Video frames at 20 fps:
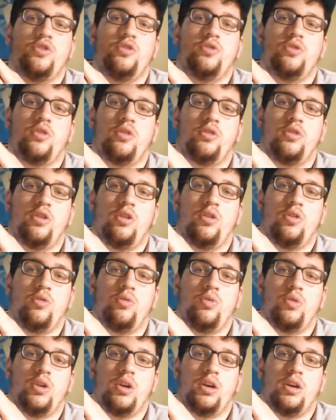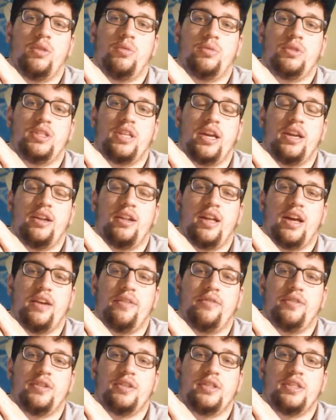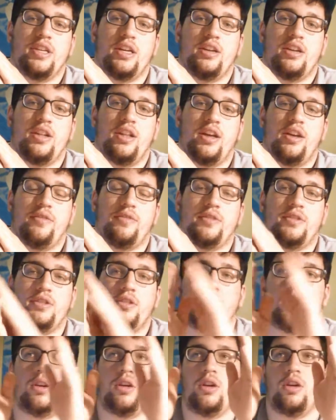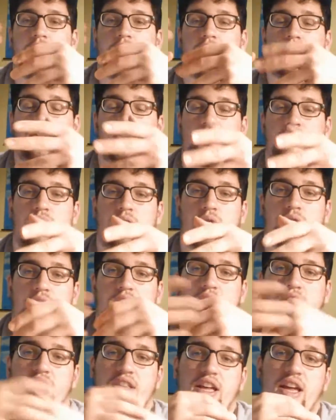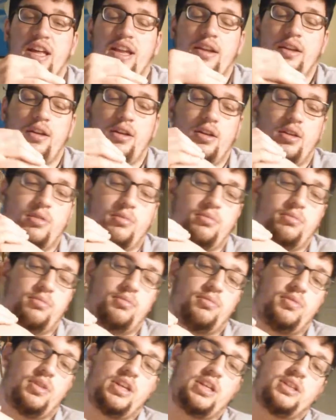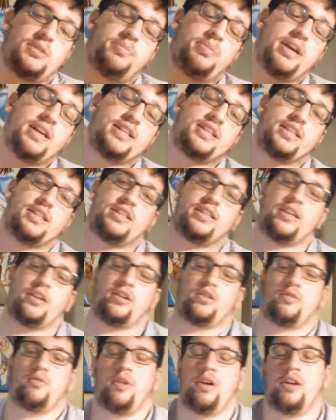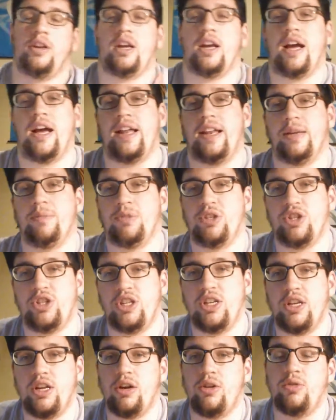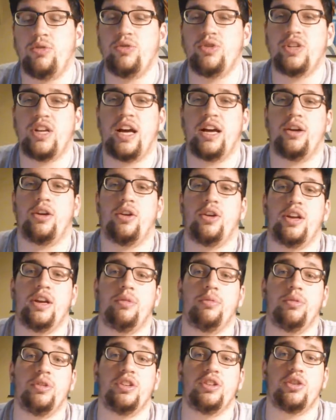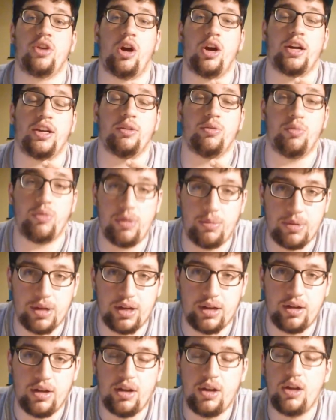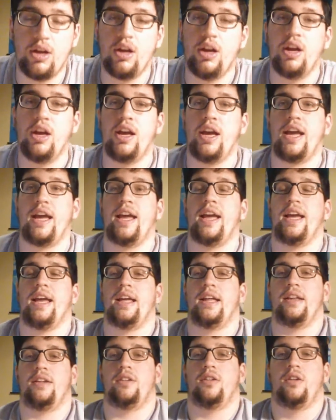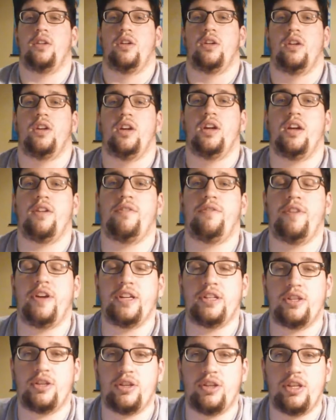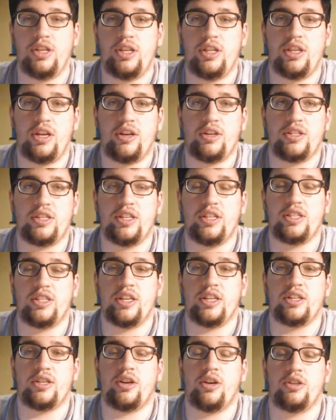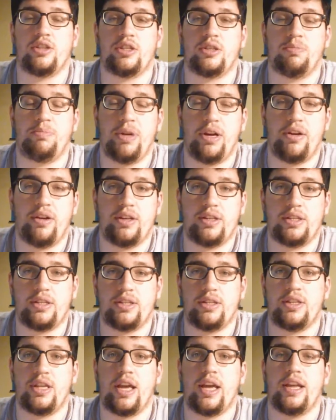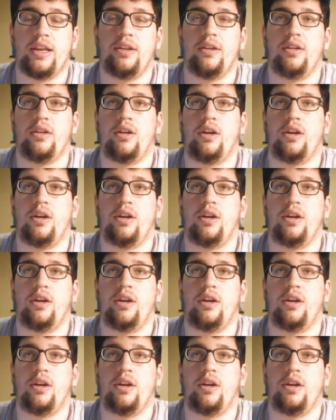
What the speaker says: of you who don't know what Data Live is a story that, it's basically centers around a guy named Shido who's not good at really talking to women. And eventually, there's these things called spirits that